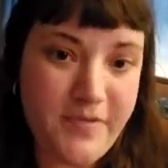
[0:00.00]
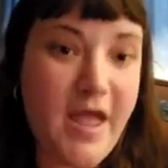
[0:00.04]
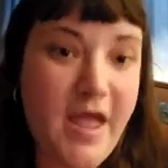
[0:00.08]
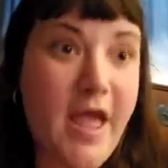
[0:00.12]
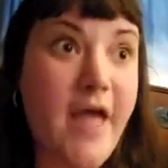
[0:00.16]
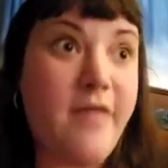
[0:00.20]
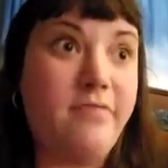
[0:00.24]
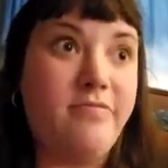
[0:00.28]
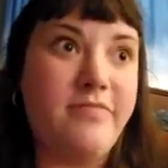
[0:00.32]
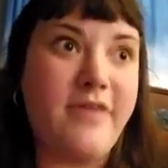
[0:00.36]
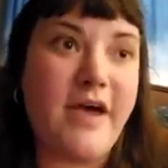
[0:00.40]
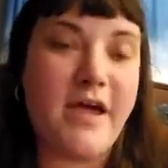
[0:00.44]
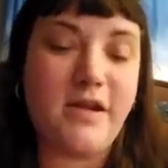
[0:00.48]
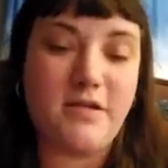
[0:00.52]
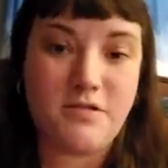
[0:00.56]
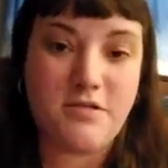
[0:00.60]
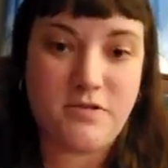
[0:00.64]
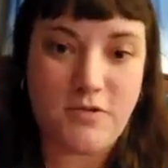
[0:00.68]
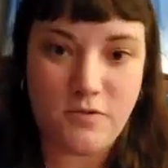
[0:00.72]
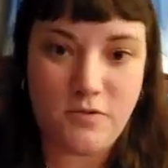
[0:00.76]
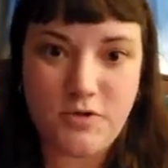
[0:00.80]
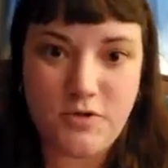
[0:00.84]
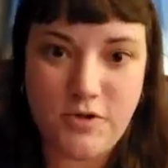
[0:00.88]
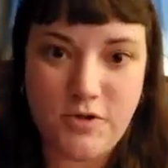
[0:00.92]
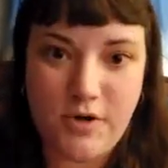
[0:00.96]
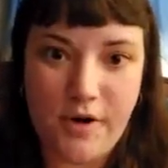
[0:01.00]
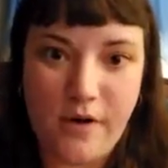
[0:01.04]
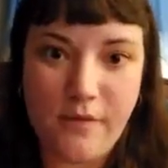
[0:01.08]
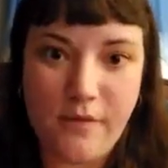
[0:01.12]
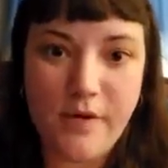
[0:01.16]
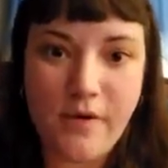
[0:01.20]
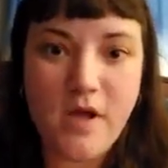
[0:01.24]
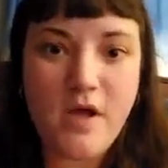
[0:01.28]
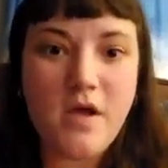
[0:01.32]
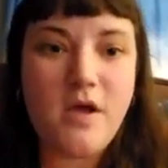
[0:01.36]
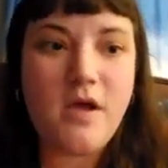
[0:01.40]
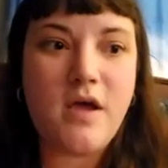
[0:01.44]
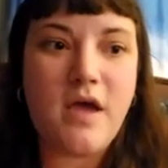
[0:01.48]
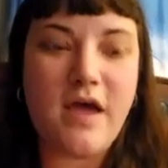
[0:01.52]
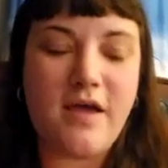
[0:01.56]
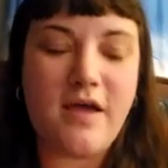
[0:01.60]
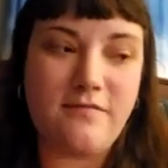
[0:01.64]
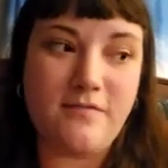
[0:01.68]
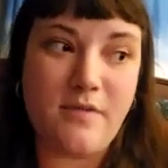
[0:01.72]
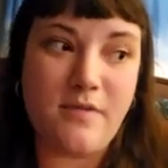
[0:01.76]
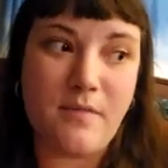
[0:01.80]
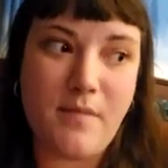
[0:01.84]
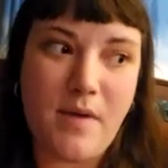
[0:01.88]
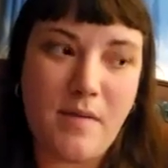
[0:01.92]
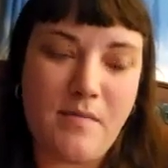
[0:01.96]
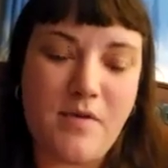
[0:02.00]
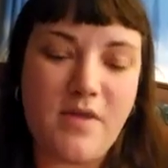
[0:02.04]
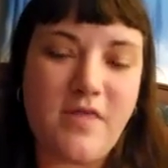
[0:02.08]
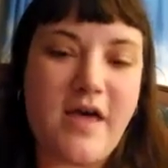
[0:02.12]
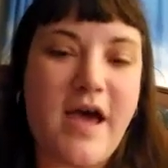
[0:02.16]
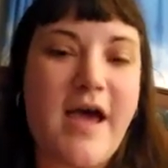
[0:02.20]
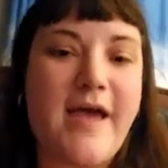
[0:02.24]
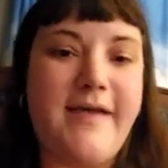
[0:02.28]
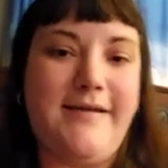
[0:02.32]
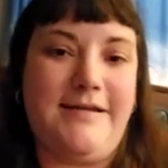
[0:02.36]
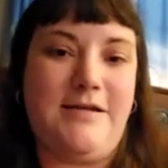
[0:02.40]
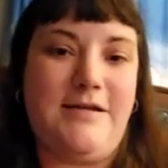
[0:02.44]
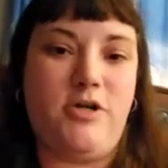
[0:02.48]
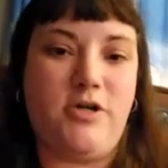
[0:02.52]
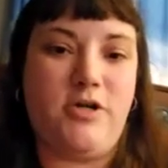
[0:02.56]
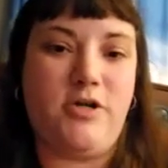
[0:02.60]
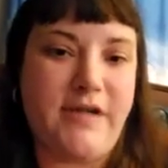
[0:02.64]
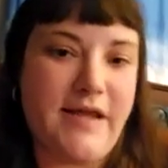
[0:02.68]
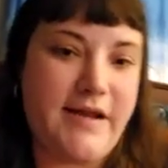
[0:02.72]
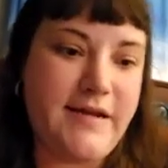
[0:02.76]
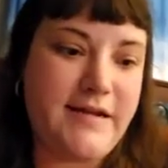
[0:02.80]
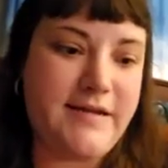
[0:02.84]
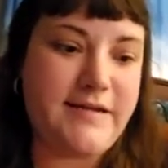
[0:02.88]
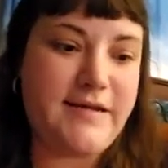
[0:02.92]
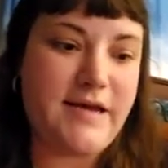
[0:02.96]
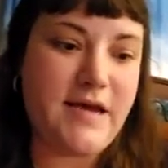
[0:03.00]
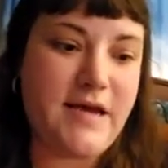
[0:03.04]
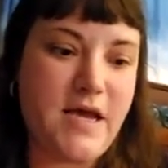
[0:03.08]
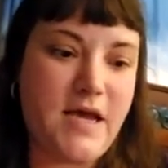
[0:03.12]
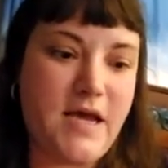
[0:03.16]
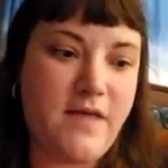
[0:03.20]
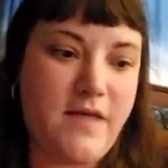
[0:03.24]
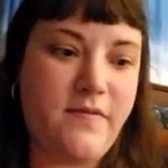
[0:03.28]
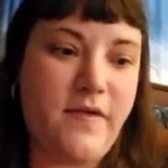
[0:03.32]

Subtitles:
And that is so true. And remember that in your day to day.